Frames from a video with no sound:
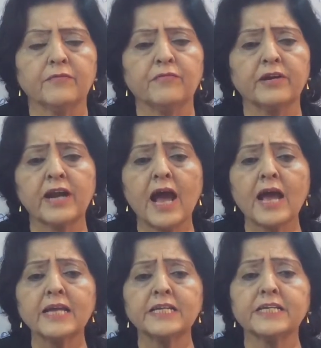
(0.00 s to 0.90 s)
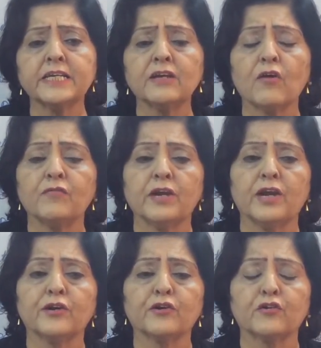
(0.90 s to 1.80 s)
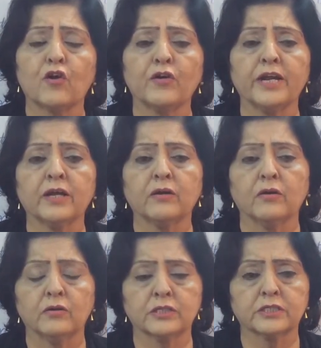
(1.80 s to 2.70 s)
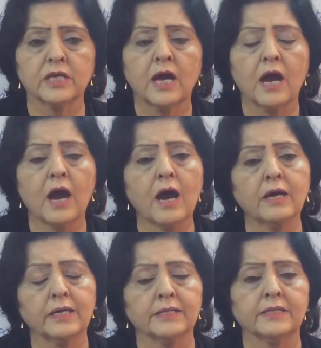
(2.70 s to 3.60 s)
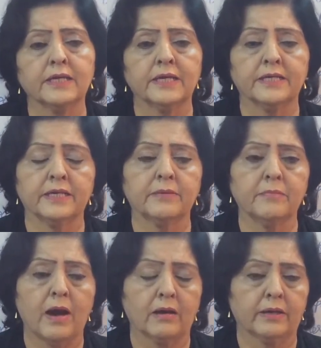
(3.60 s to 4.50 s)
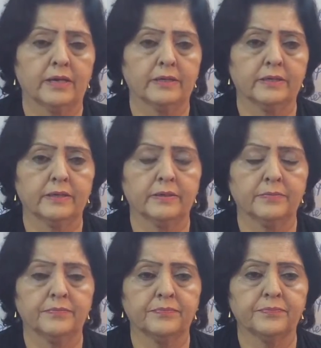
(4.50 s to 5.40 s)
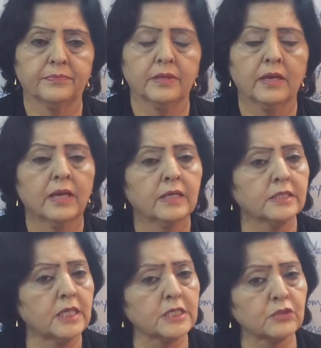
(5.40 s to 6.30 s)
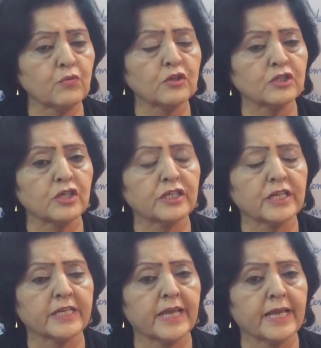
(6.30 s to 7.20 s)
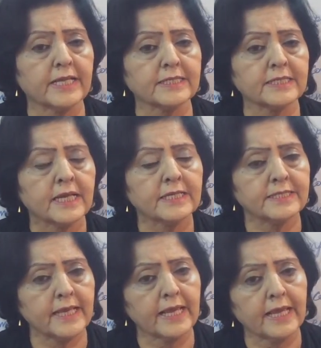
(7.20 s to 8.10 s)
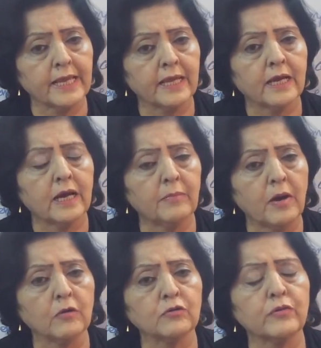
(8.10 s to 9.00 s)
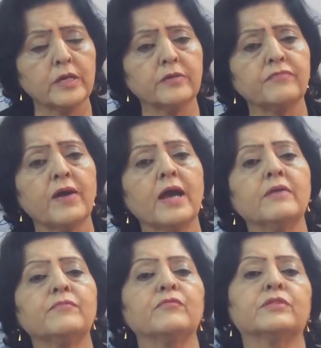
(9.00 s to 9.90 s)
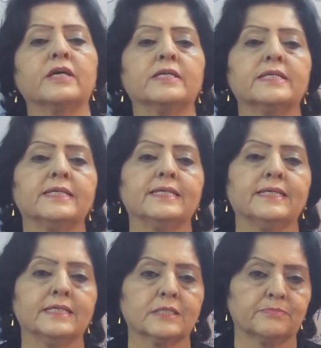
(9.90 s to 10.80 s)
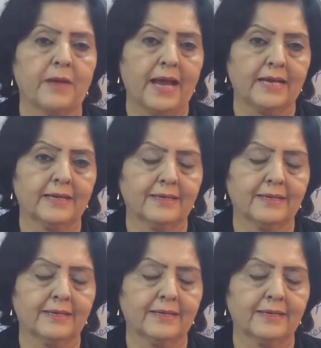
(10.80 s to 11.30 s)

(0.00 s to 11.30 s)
a variety of electronic goods are in the Indian market. This was not the case, say, about 25 to 30 years back.